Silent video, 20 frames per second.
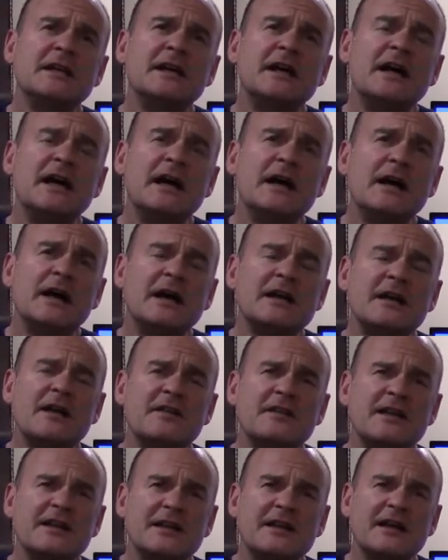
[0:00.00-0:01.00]
And I
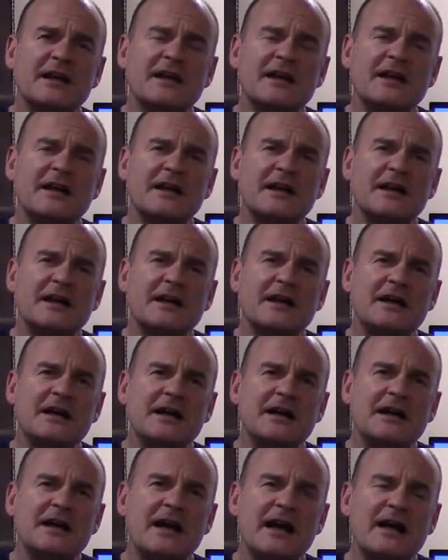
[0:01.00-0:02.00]
think,
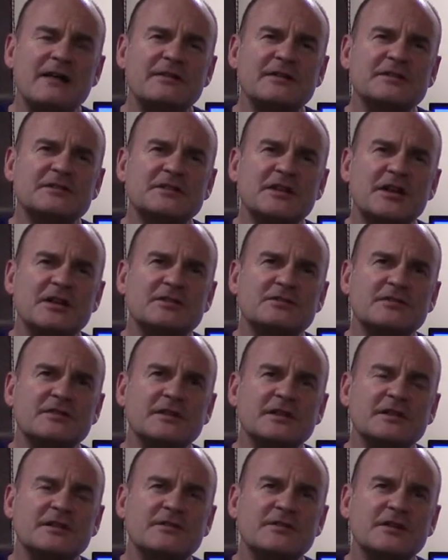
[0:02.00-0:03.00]
having searched for
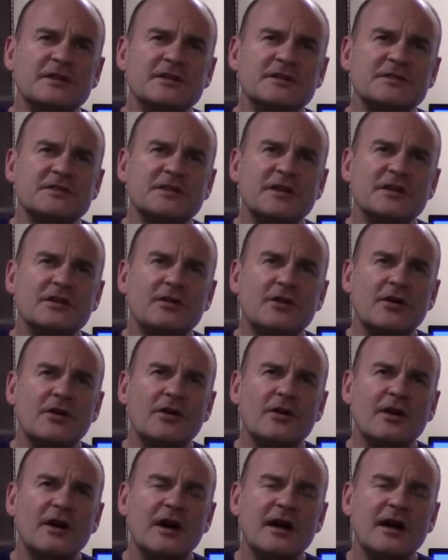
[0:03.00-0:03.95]
it for so long,